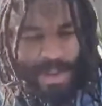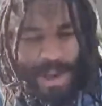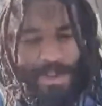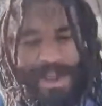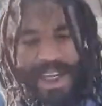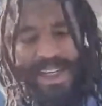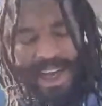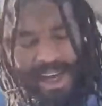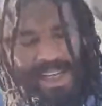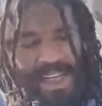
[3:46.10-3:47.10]
baby
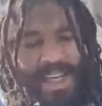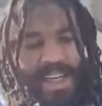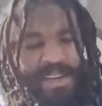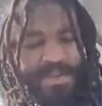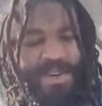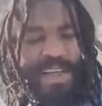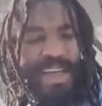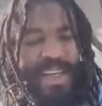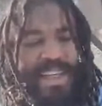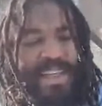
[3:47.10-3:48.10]
Leilani,
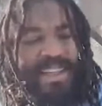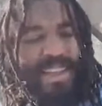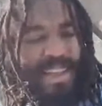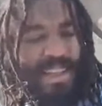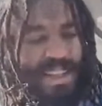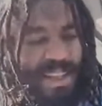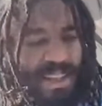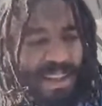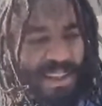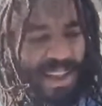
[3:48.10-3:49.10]
fucking
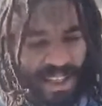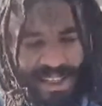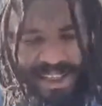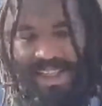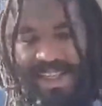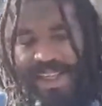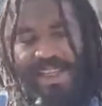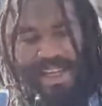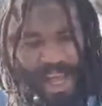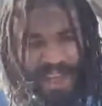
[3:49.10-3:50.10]
London,
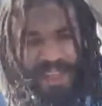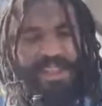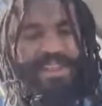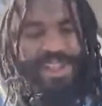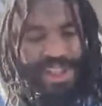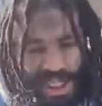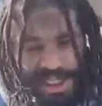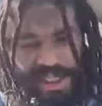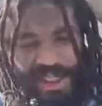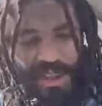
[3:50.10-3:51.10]
Nyla,
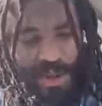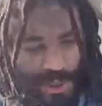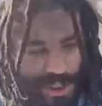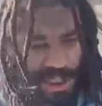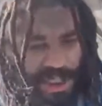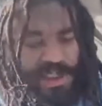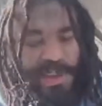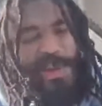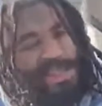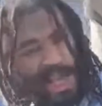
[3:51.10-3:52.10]
Justin, Christian,
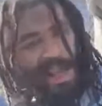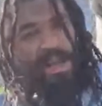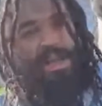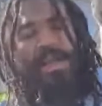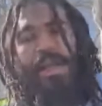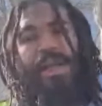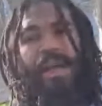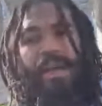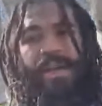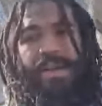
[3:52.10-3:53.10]
Josiah,
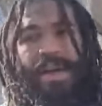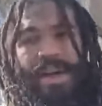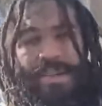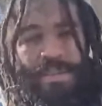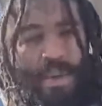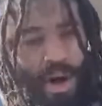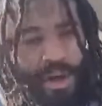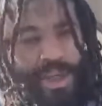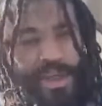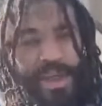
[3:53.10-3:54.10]
and
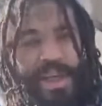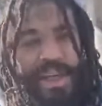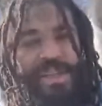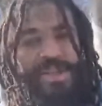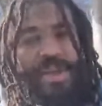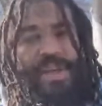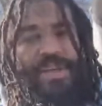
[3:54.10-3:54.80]
Marky, and